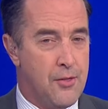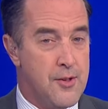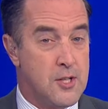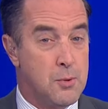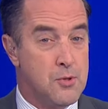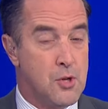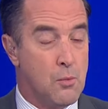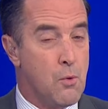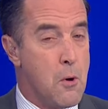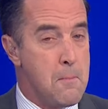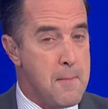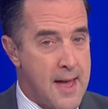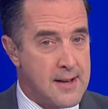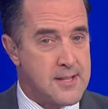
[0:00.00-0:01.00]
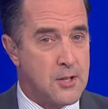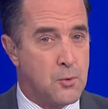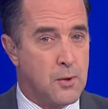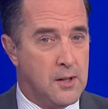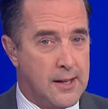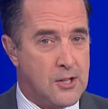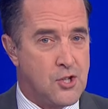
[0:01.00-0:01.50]
this was a romantic
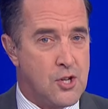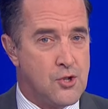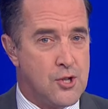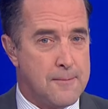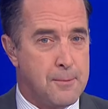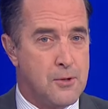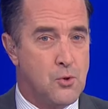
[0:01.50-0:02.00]
relationship